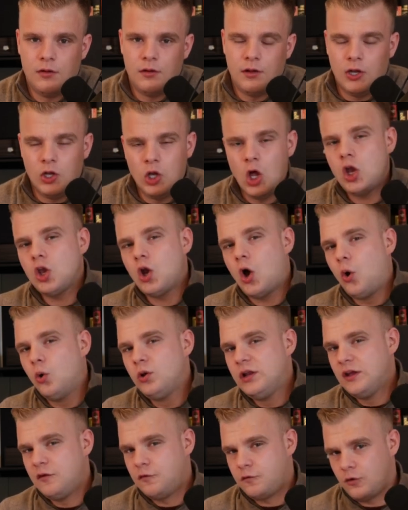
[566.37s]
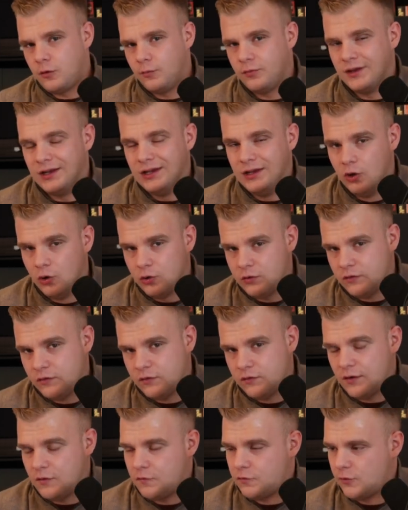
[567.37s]
Not only from the looks
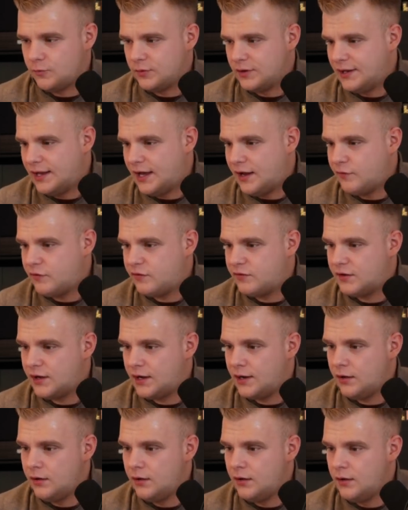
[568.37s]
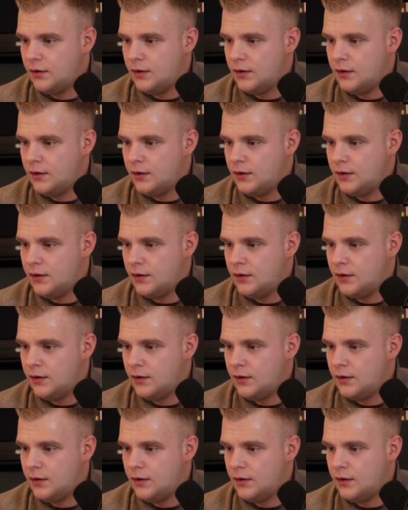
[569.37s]
and from the lifestyle,